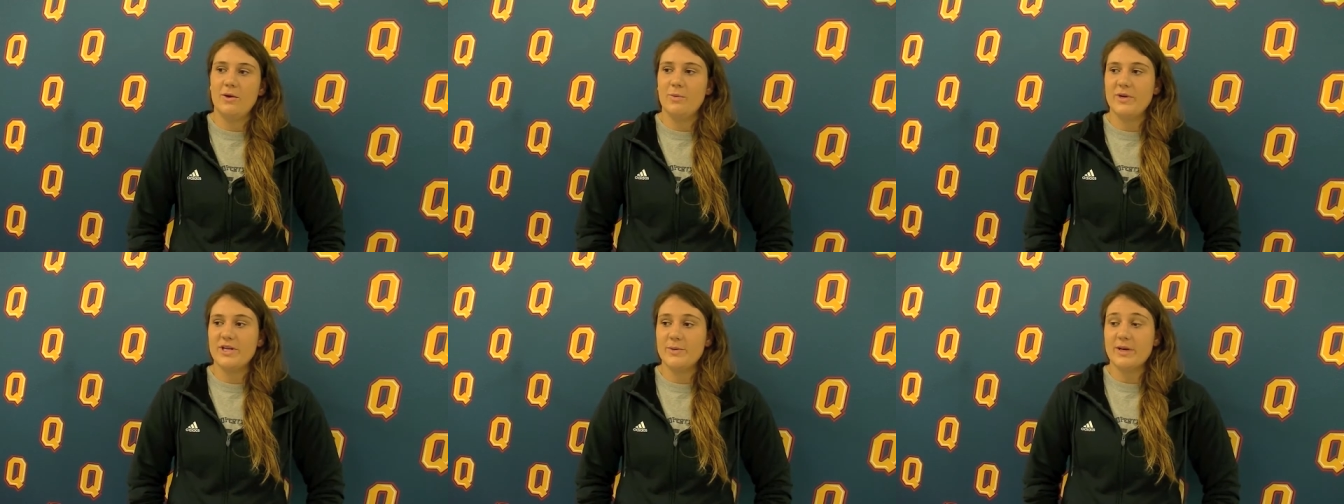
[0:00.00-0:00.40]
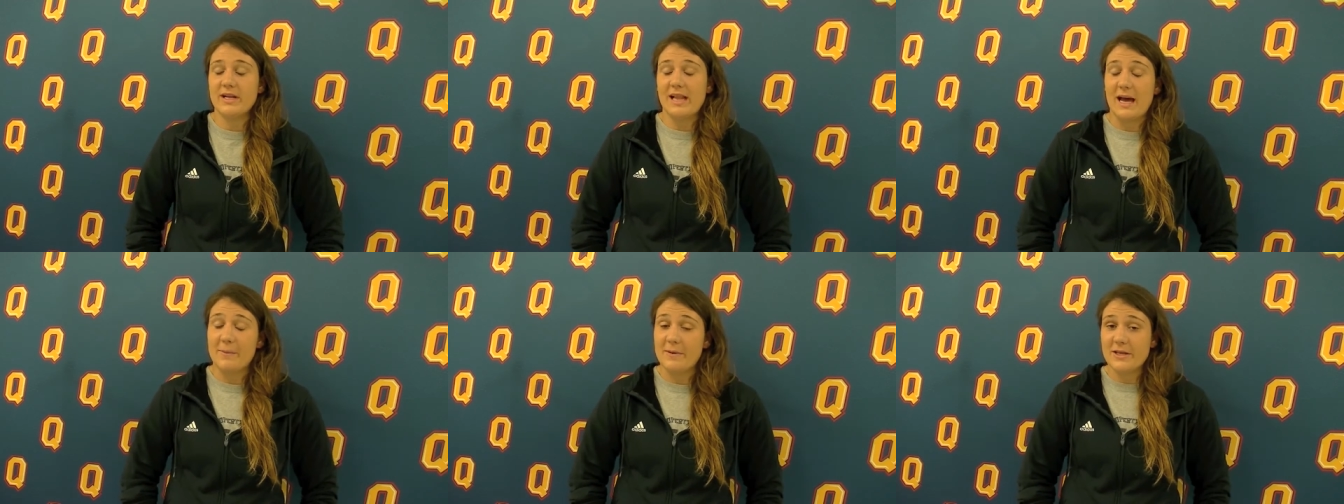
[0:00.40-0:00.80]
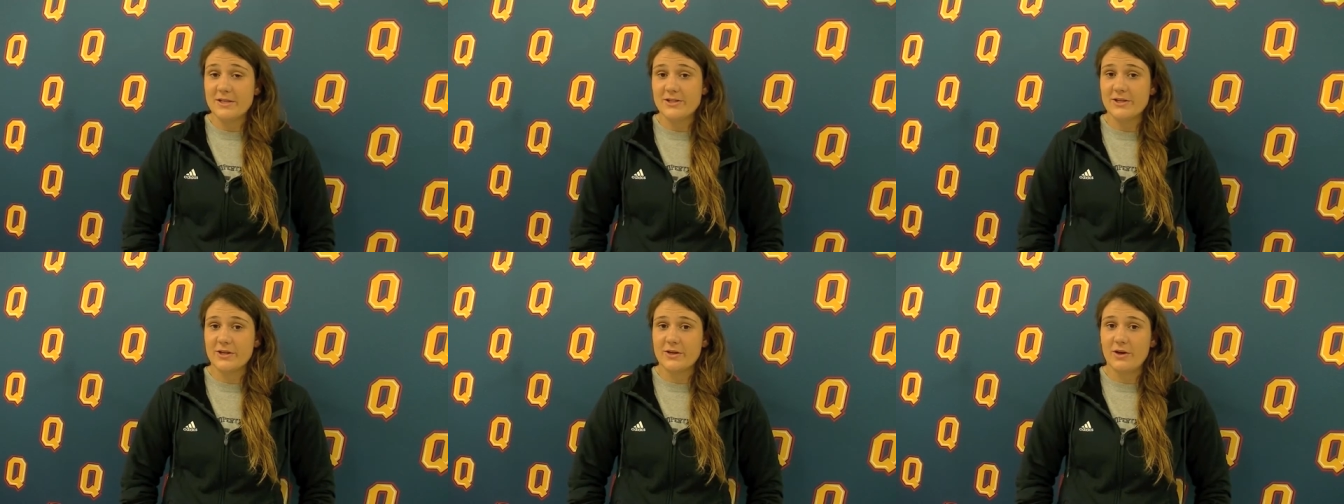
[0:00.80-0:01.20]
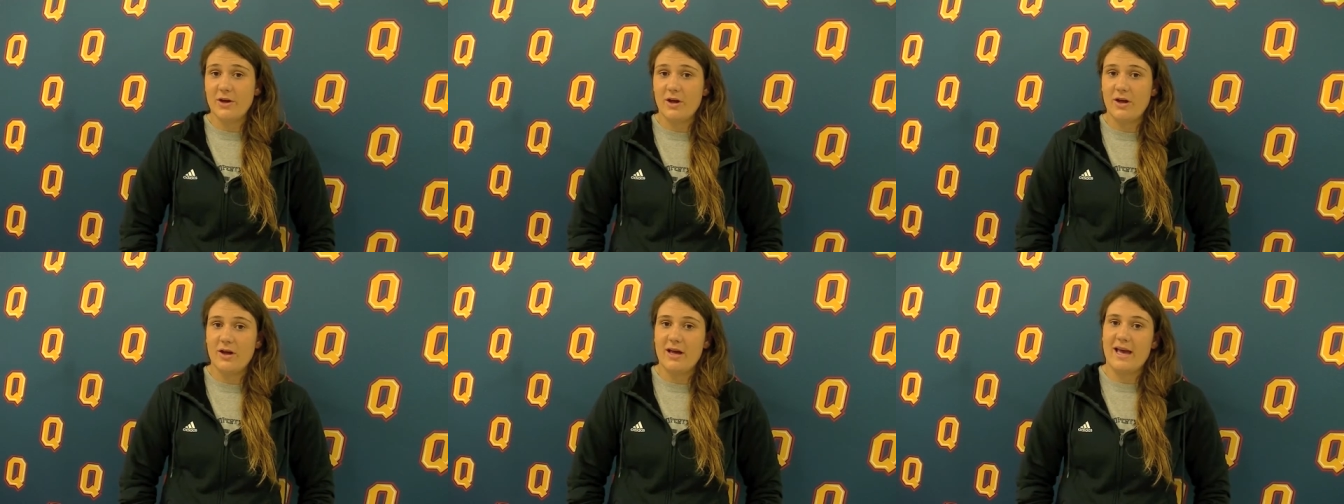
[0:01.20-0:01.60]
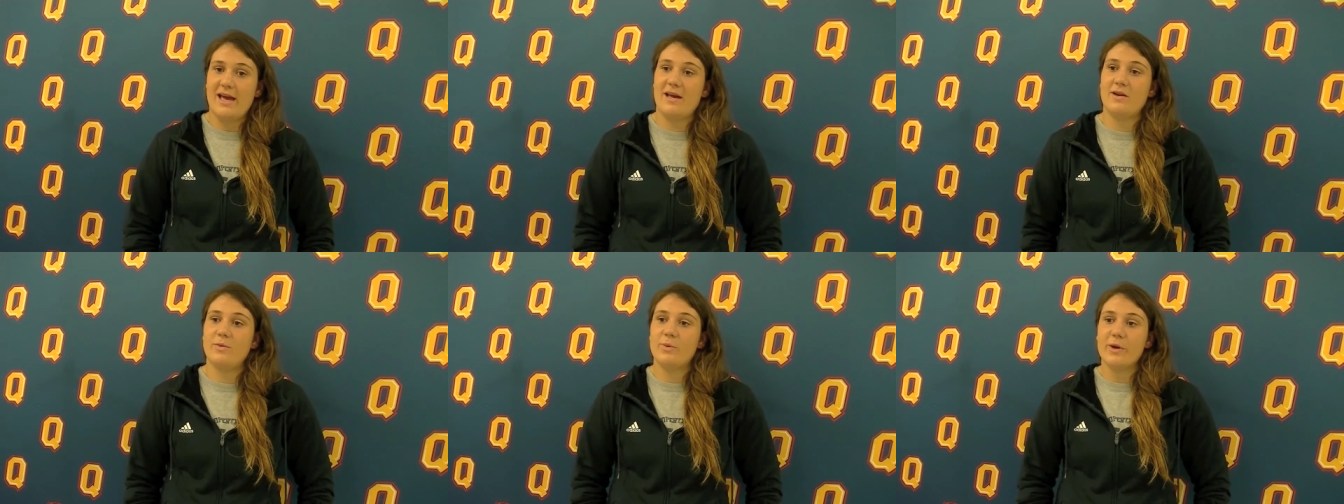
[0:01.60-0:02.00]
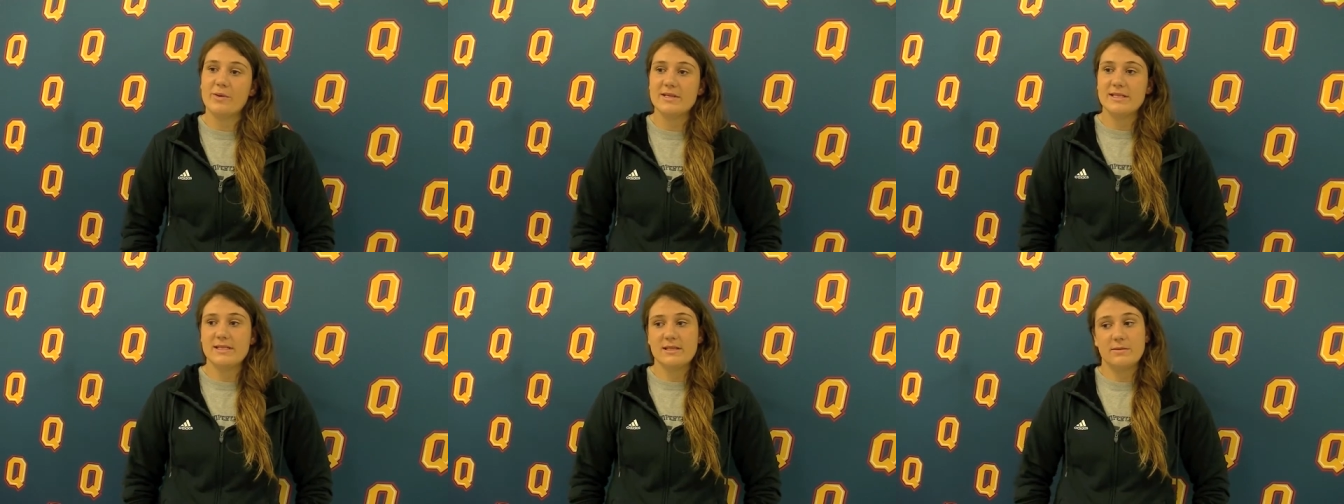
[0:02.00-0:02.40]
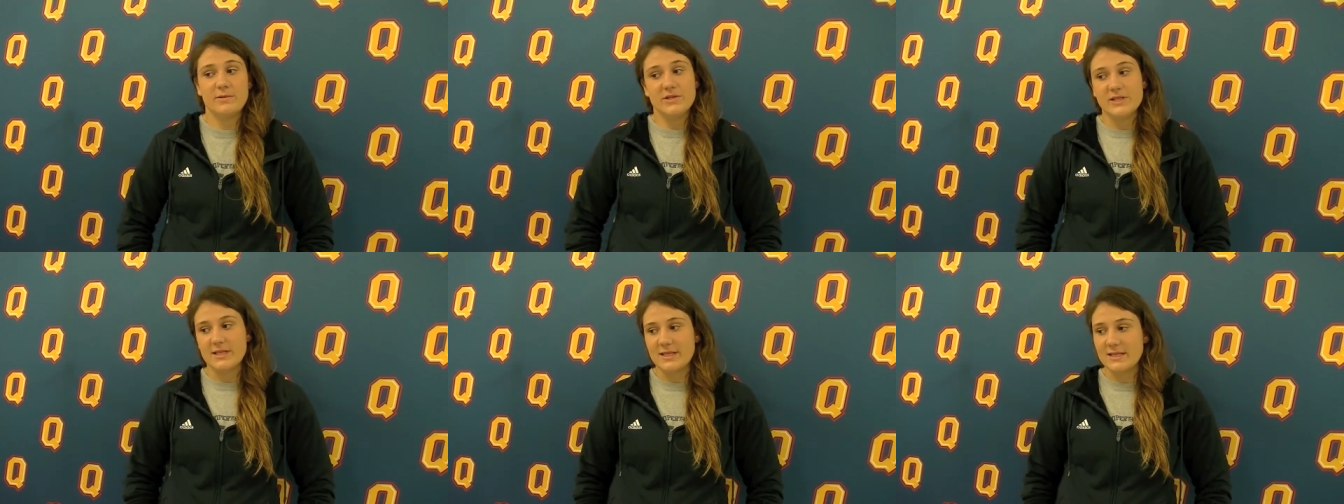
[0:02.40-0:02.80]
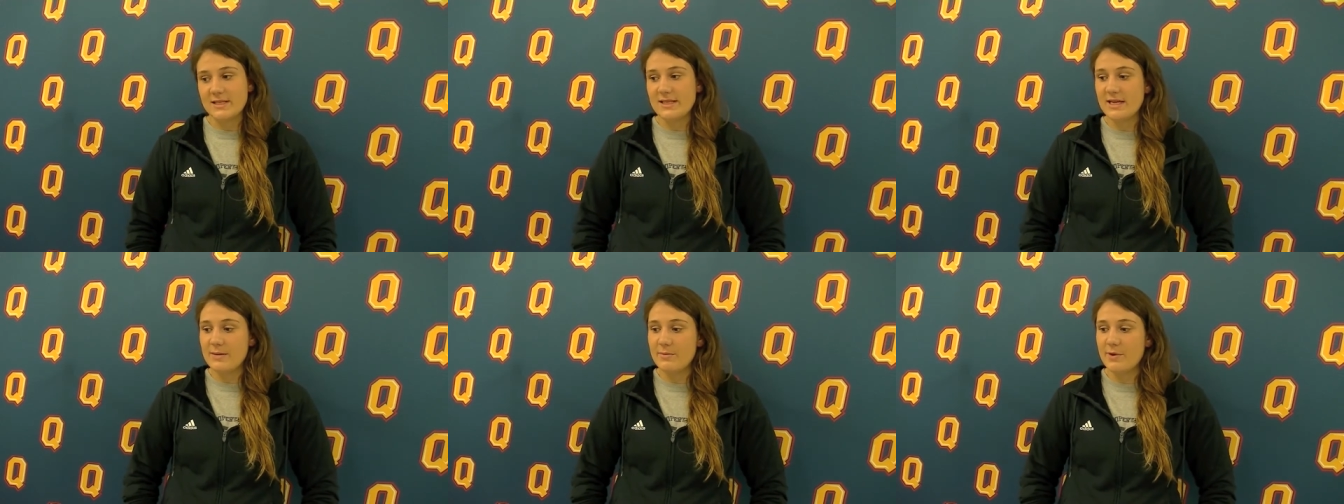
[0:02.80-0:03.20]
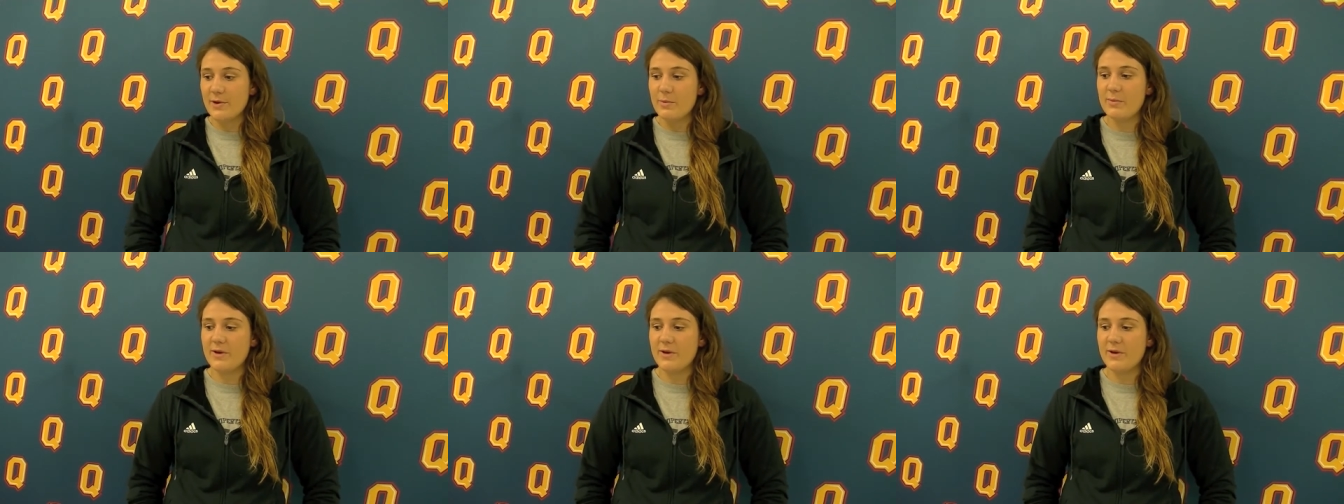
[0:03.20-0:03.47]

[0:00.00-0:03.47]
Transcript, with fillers: We do a clapping circle and we always listen to music in the team room.